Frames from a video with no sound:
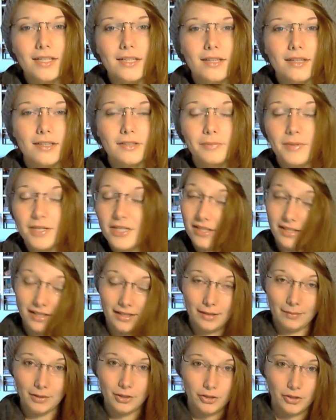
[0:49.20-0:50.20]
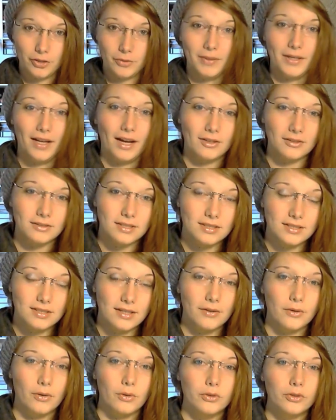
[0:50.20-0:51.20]
The special thing about German nouns is
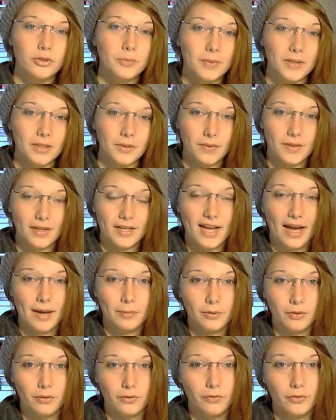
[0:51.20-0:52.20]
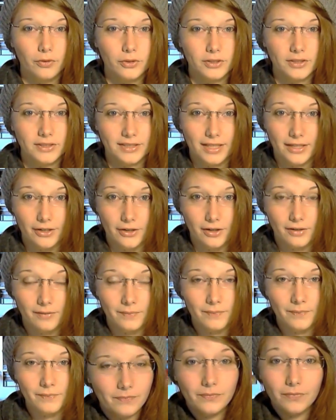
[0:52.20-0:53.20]
that they're all spelled with a capital first letter.
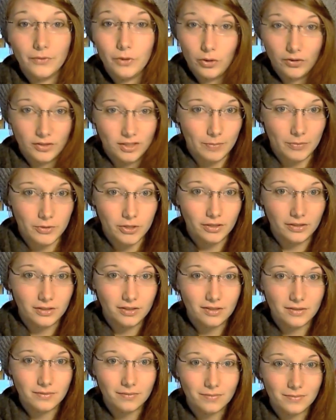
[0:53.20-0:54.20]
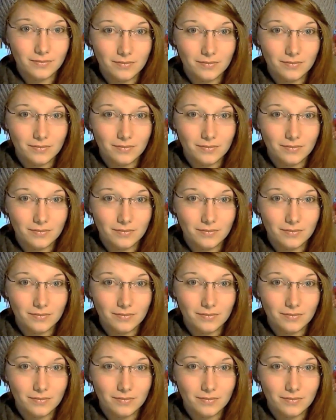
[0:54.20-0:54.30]
No exceptions.